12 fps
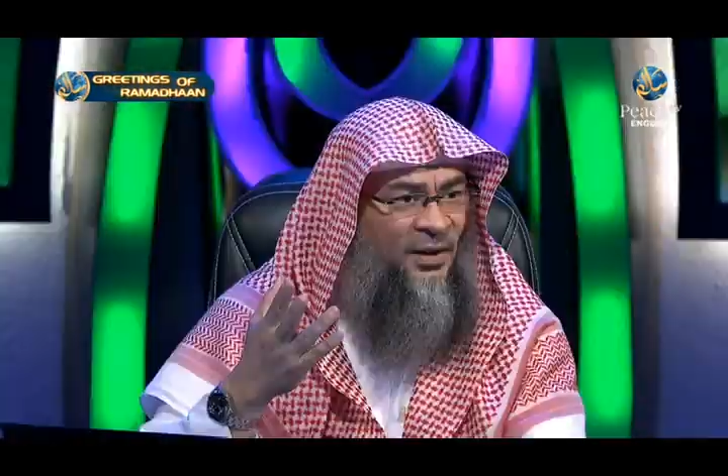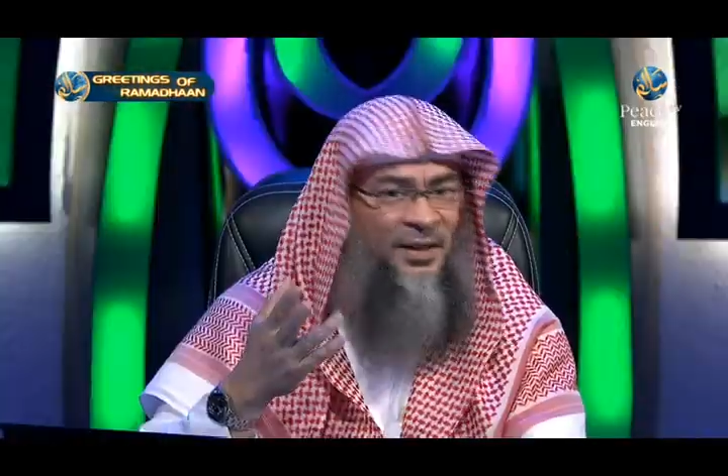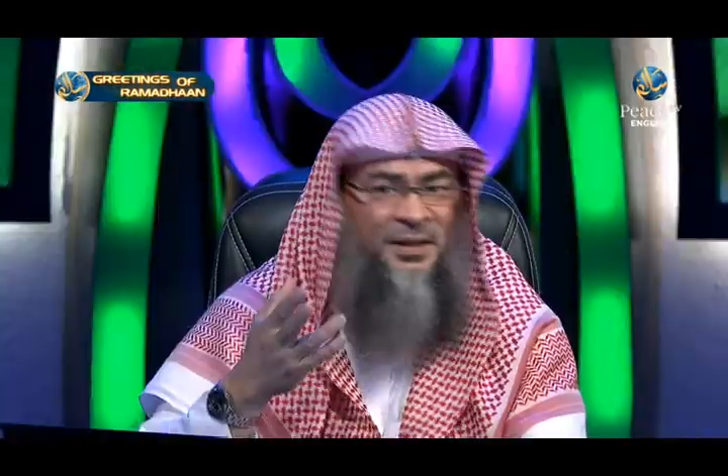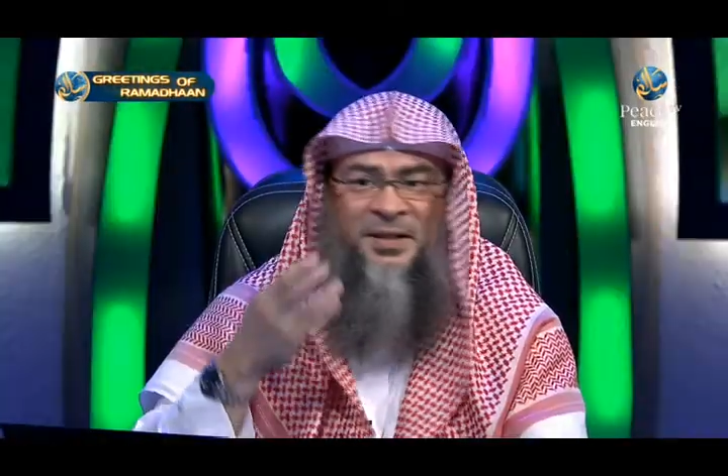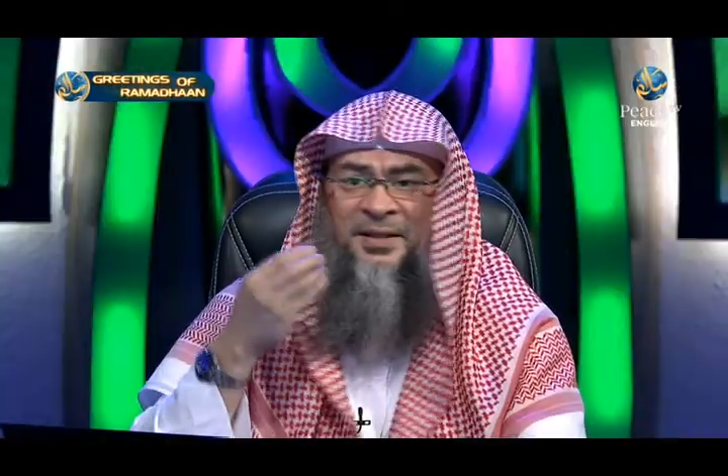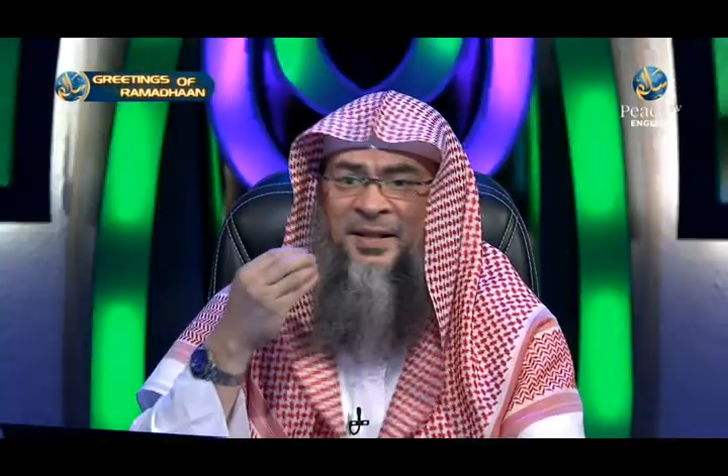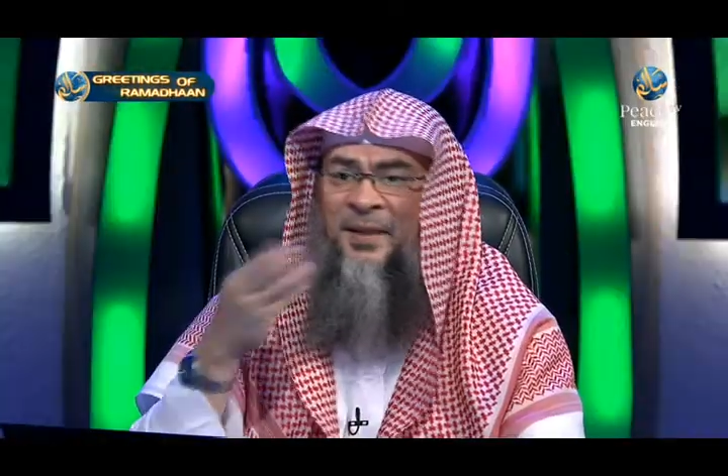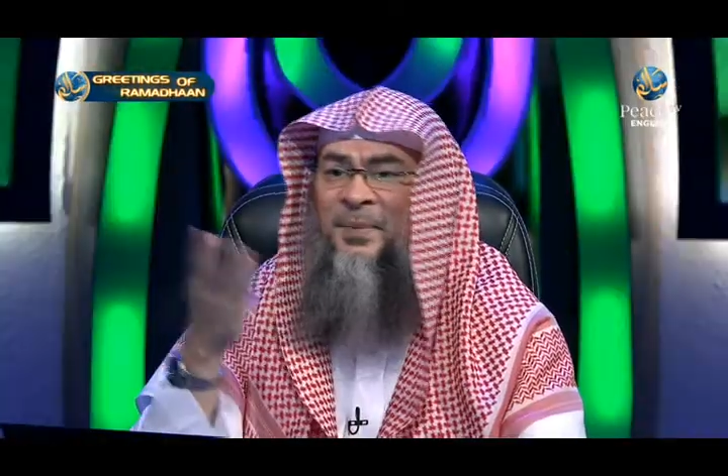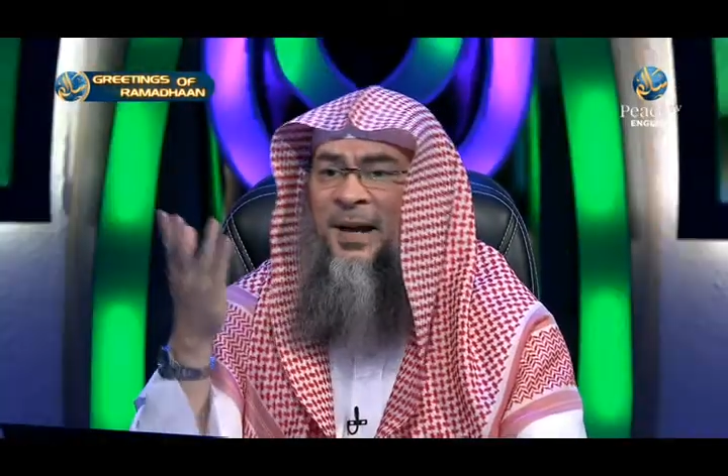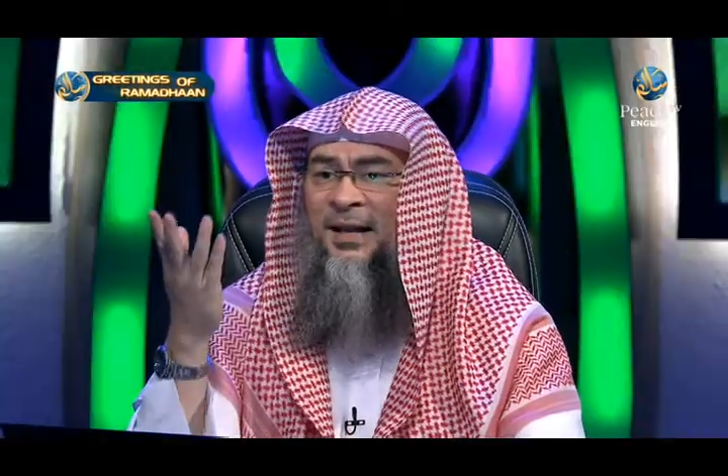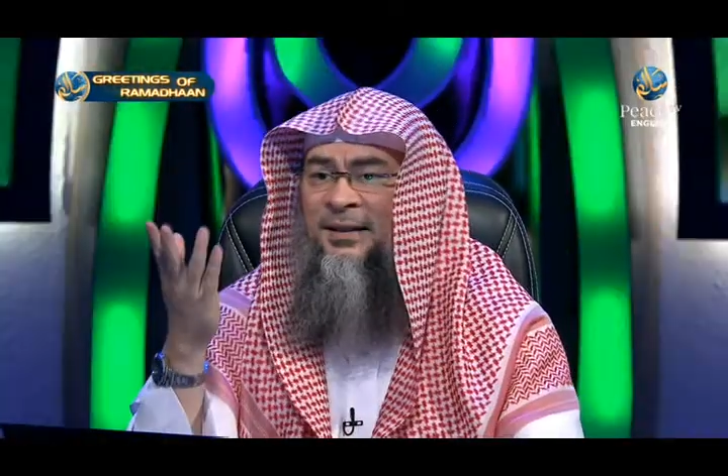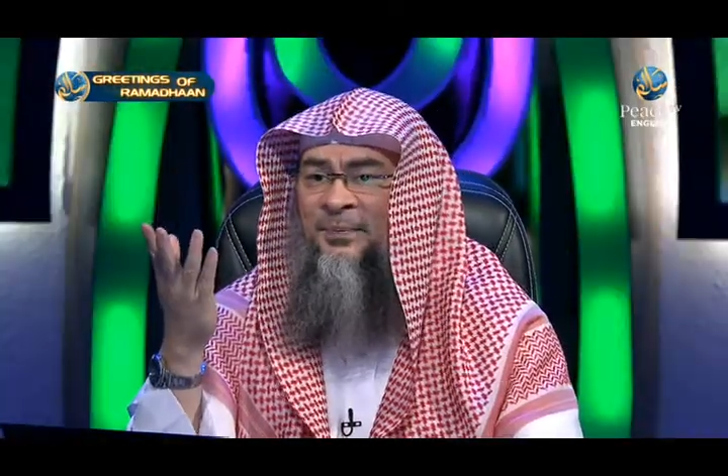This is
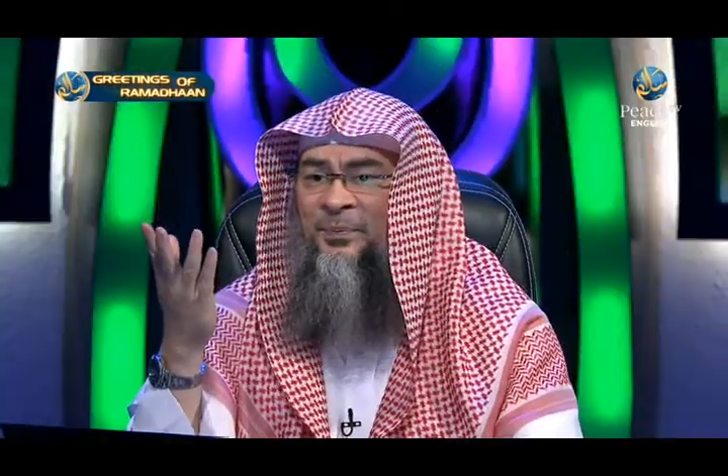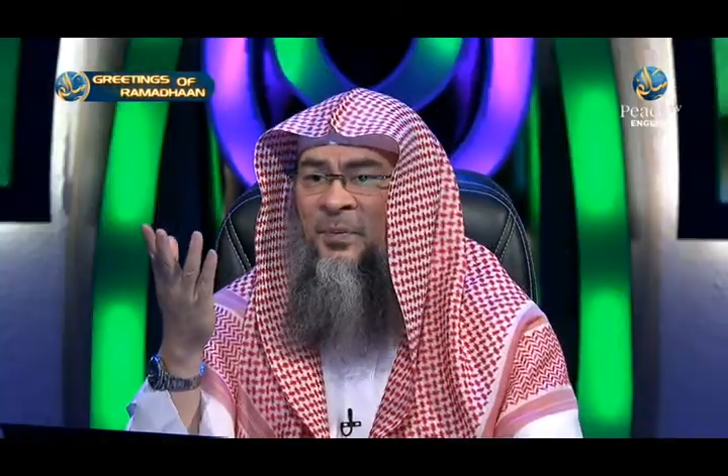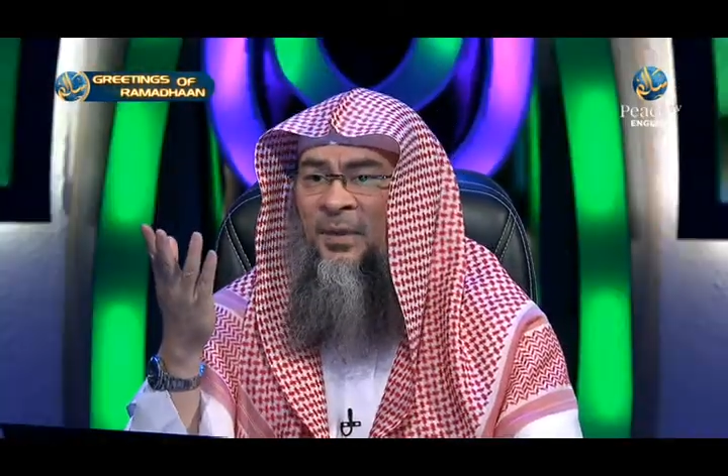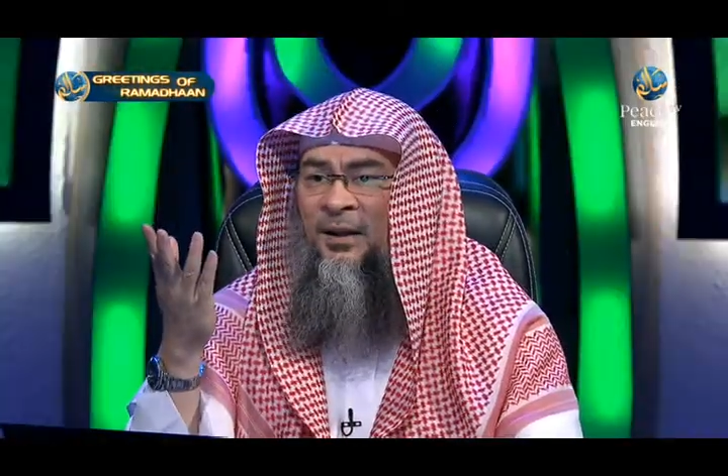ibadah.